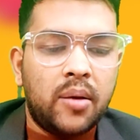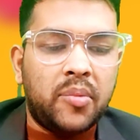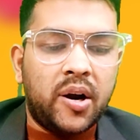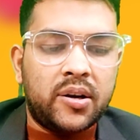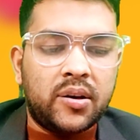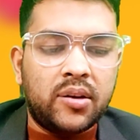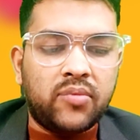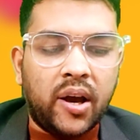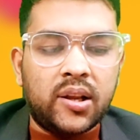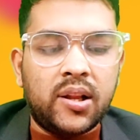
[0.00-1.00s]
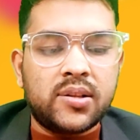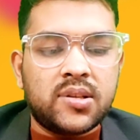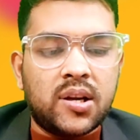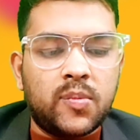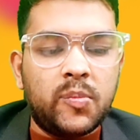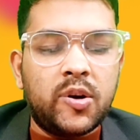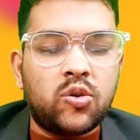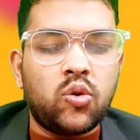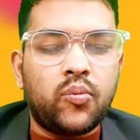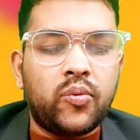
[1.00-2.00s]
but in final answer it will be
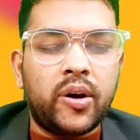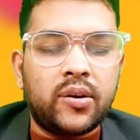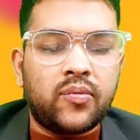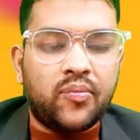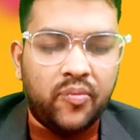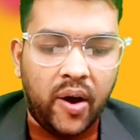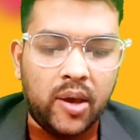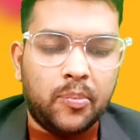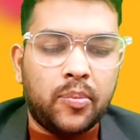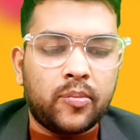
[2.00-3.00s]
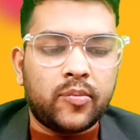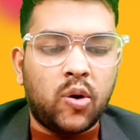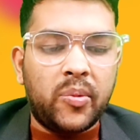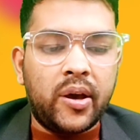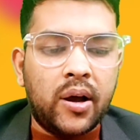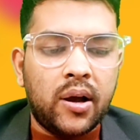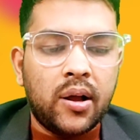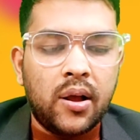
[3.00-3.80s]
2.5 omega.